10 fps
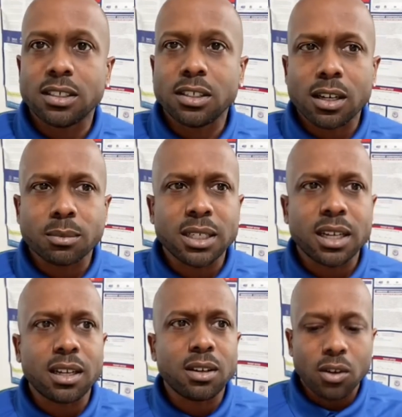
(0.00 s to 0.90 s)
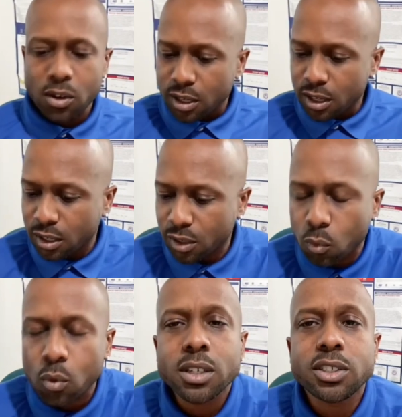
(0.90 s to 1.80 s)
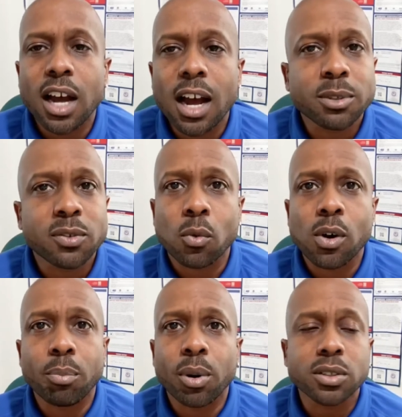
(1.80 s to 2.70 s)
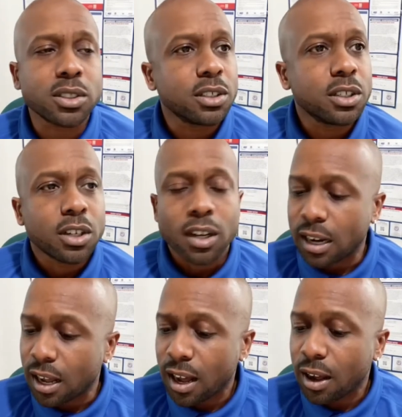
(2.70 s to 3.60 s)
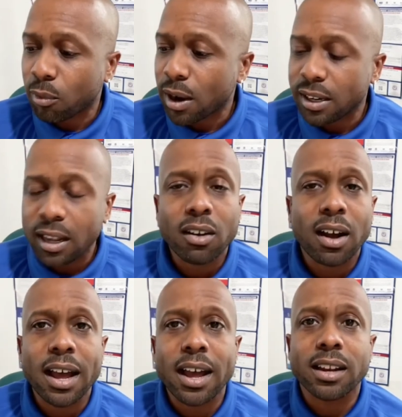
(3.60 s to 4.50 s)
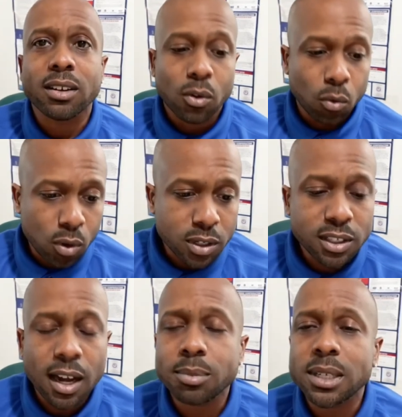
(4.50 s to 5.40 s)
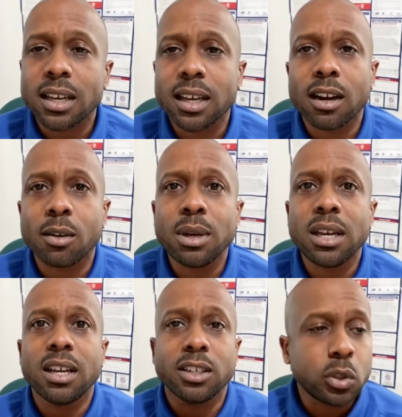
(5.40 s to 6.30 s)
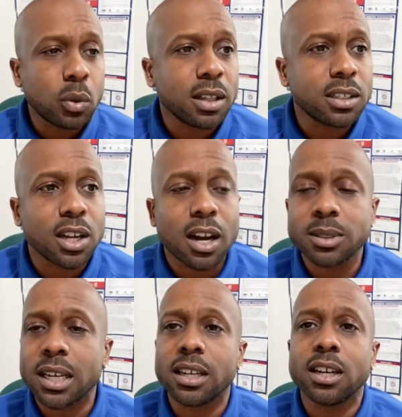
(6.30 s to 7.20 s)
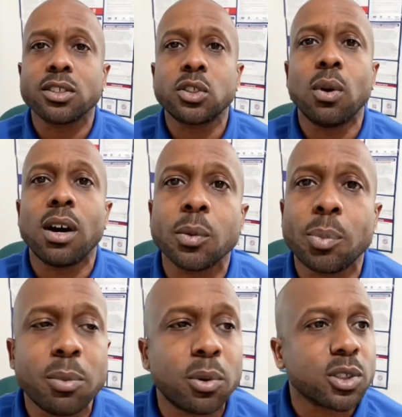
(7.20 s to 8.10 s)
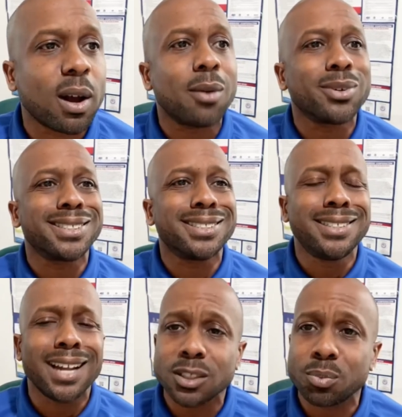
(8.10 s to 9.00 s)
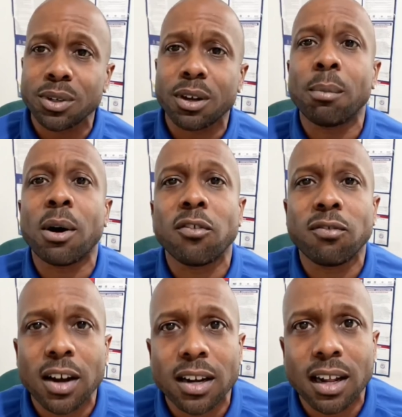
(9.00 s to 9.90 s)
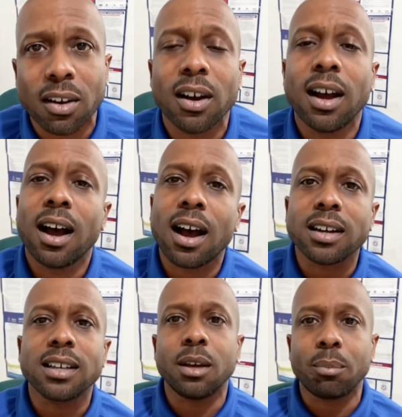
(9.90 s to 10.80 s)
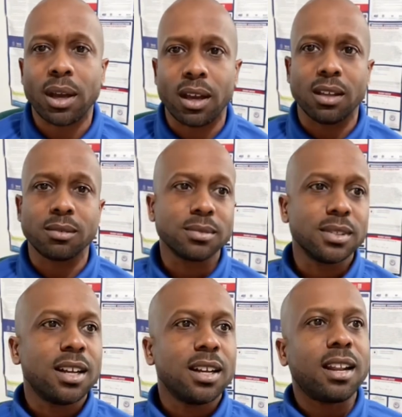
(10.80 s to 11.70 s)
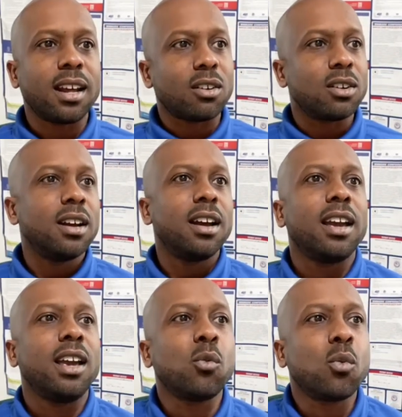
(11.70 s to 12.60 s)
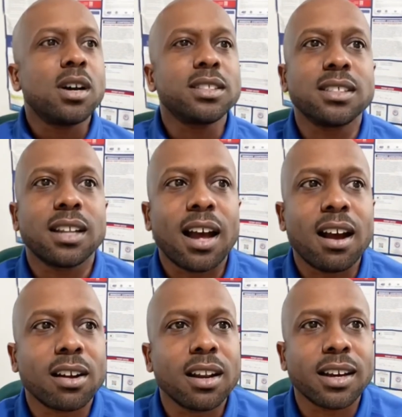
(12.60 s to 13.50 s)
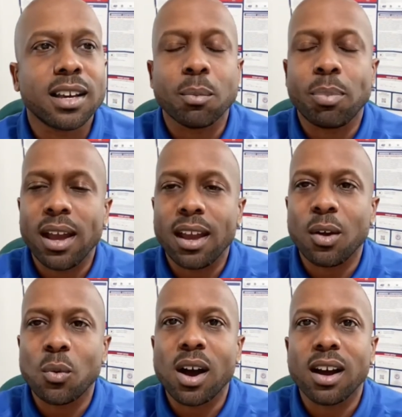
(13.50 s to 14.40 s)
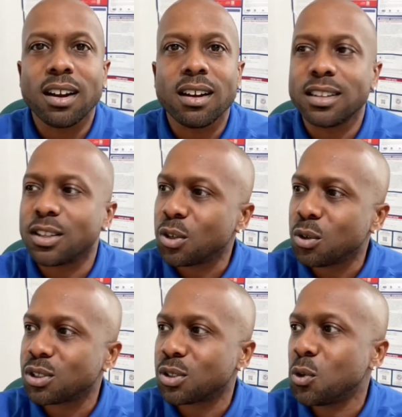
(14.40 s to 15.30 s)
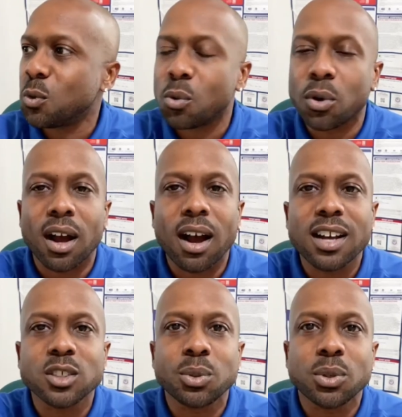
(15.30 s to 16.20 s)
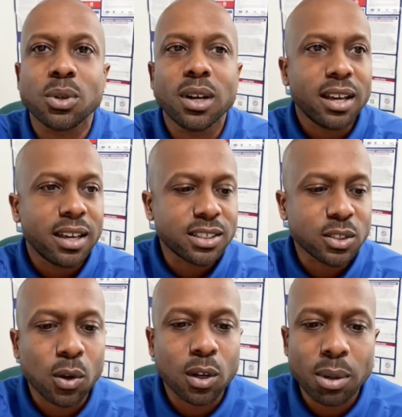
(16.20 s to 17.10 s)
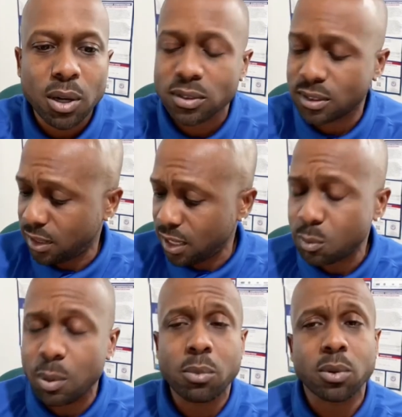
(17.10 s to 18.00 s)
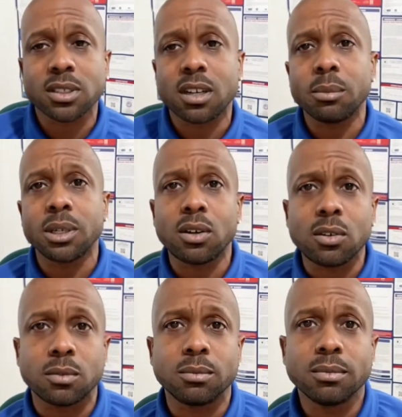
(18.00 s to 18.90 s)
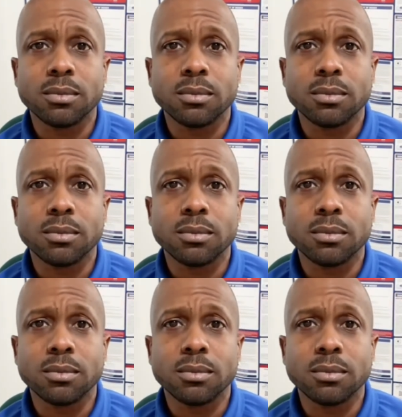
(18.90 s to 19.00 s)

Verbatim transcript: You know what I'm saying? One job is for one person. Now, I, right now, I had one job taking care of me and two other jobs taking care of two other people. So I was desperate about finding out how I can get paid. Now, it wasn't how can I get paid while they're at the nursing home or the hospital. It's all about these people is coming home.